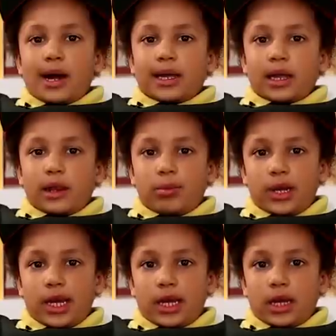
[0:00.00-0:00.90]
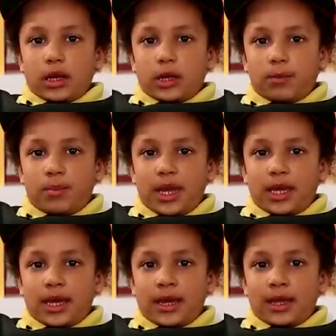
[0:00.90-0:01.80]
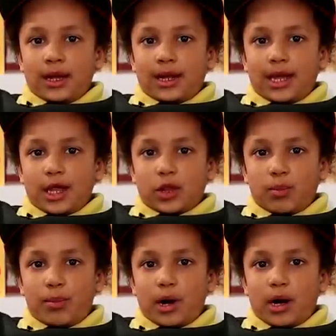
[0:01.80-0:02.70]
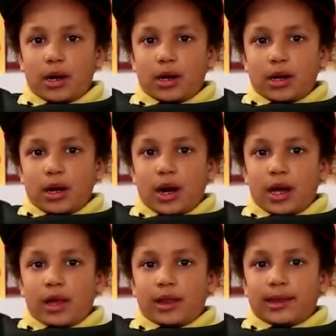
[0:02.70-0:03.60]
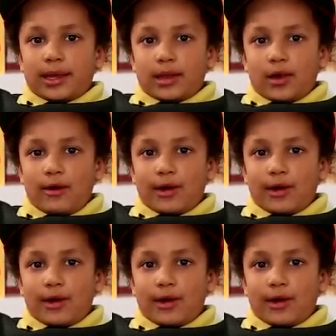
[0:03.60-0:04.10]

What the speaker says: I can speak English, but I understand